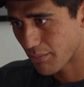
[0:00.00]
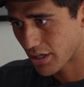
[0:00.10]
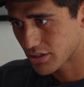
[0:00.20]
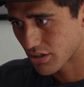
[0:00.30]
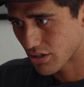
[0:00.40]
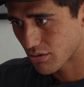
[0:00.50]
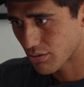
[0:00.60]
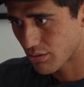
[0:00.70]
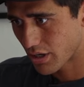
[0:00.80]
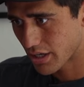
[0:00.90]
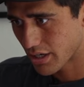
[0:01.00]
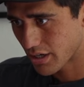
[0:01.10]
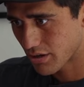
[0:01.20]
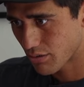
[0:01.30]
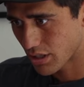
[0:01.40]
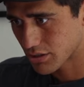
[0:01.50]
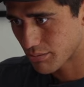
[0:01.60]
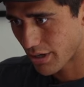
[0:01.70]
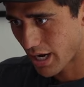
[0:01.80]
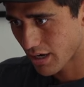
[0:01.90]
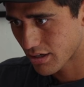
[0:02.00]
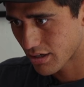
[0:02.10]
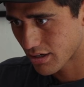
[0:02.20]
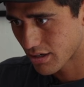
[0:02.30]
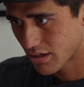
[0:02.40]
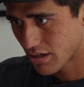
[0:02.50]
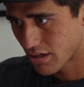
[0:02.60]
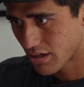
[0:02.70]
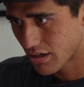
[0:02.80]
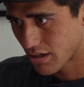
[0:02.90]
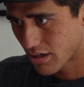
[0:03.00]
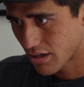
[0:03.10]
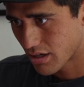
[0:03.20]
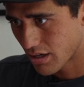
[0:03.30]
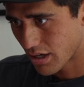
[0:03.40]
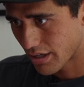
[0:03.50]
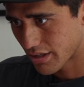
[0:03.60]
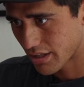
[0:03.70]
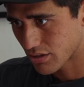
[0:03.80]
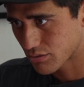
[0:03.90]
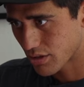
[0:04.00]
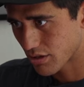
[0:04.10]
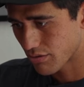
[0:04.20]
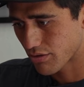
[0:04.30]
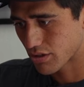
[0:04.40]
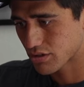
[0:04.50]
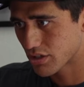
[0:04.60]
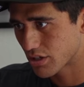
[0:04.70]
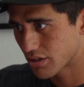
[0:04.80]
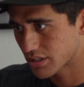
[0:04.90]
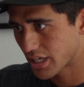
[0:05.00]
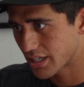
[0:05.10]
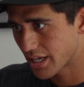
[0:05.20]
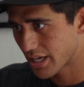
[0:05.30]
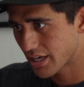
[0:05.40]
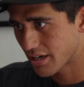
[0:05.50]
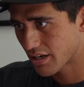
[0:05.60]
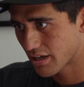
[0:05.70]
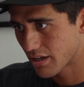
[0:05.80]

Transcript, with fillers: I'm actually gonna rewind it and watch it back. I think that was one of the first good ones I did.